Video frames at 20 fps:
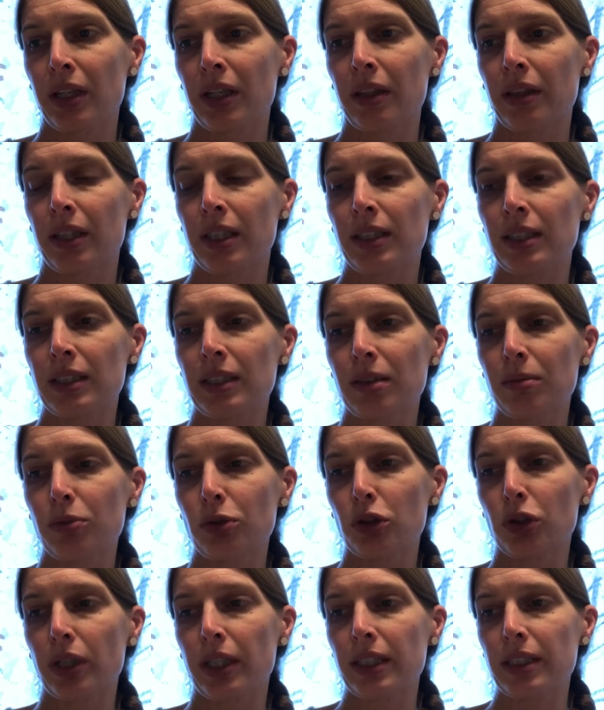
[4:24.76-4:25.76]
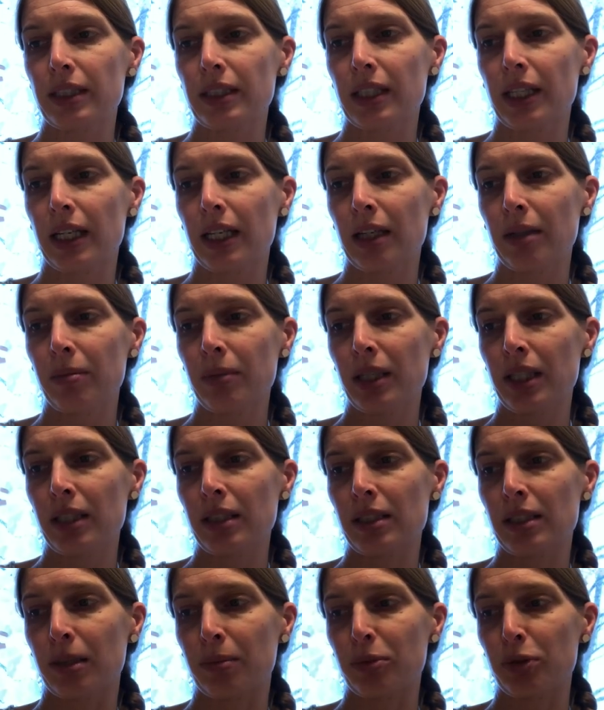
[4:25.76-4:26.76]
Then some trucks came
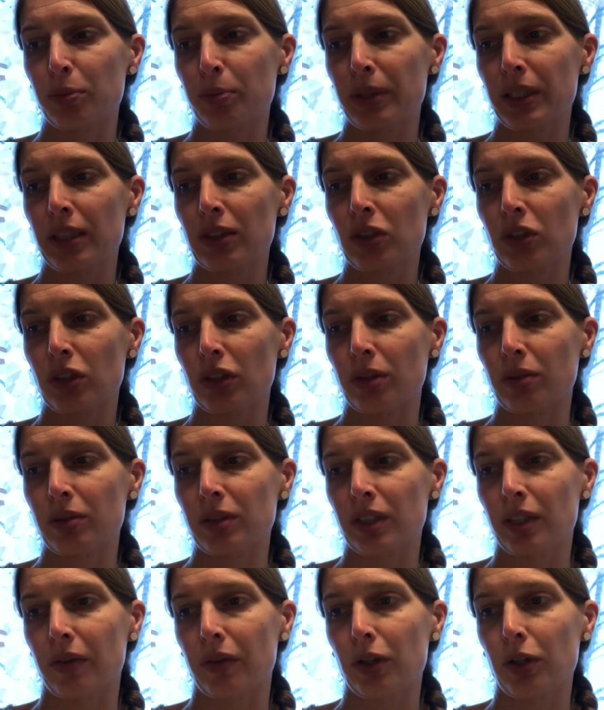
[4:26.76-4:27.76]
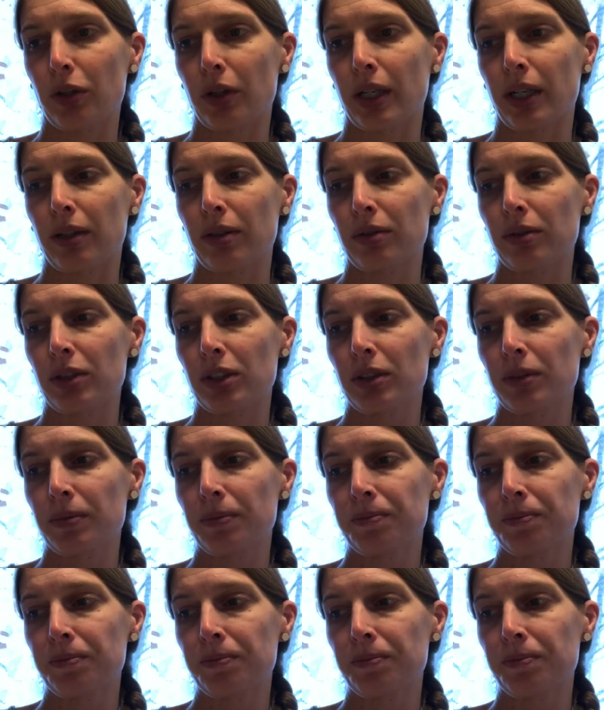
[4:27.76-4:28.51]
and dumped big stones on the ground.